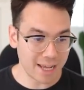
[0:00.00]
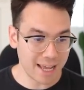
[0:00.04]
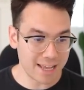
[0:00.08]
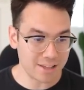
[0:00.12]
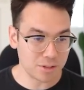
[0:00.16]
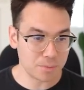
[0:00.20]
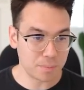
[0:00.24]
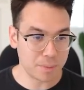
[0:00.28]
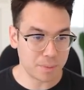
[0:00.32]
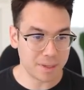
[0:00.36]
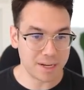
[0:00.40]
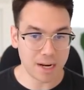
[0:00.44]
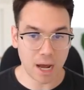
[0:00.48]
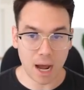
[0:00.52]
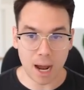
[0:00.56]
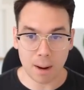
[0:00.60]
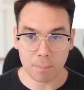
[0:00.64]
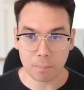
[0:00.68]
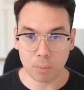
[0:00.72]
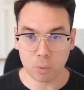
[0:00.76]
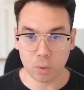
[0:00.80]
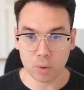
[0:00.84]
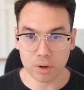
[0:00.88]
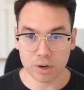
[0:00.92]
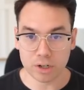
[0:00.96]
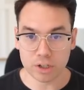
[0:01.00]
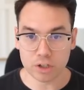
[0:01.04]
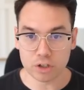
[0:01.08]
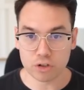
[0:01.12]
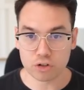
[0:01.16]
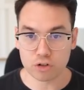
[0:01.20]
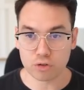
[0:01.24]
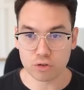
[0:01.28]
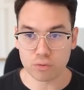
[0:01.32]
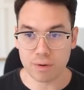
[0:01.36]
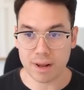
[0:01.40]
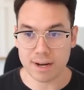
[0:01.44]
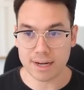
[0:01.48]
has been upward
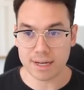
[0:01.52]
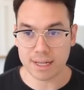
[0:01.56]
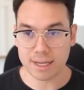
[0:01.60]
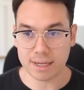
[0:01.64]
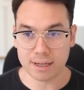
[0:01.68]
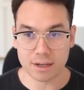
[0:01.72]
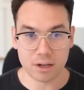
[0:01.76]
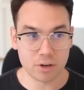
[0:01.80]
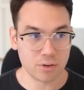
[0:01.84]
trending.